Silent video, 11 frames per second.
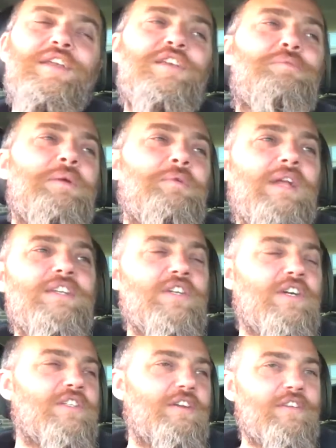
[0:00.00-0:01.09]
these people they
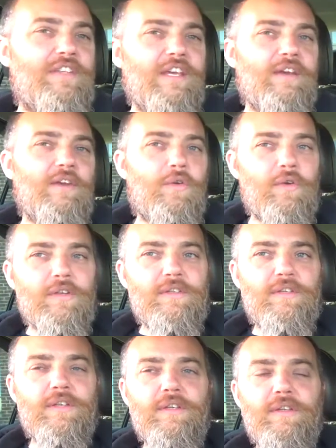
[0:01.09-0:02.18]
judge everything according
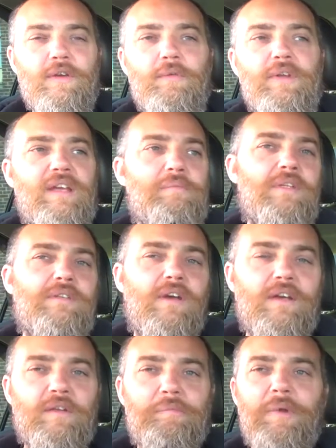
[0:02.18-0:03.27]
to you know what they've been
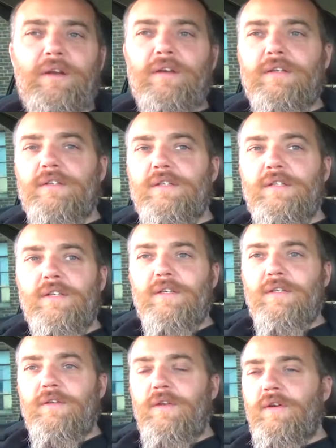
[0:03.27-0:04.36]
taught in America.
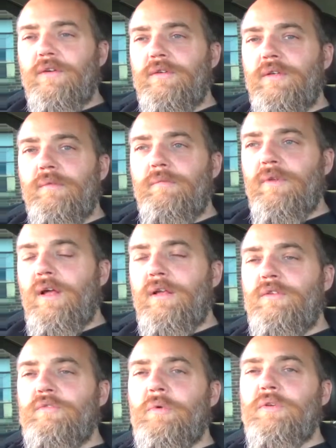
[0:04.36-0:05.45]
Mm-hmm. You know, nah,
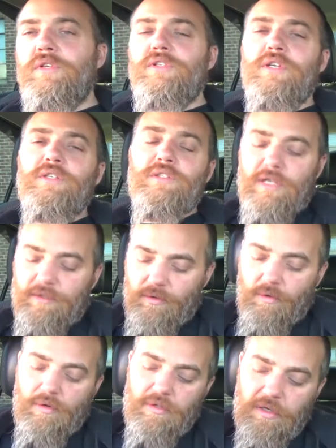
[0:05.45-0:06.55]
you supposed to judge things
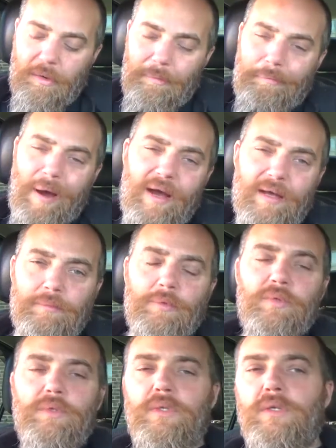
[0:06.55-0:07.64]
according to the Bible
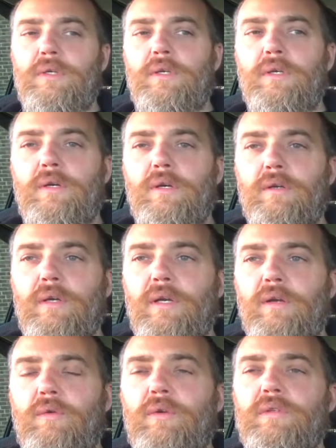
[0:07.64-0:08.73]

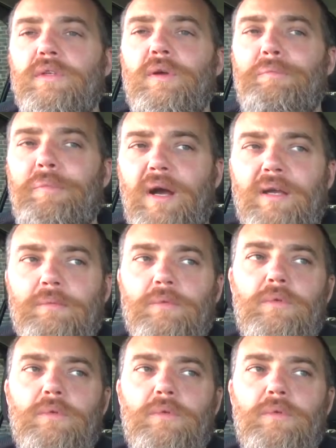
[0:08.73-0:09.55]
according to the Bible.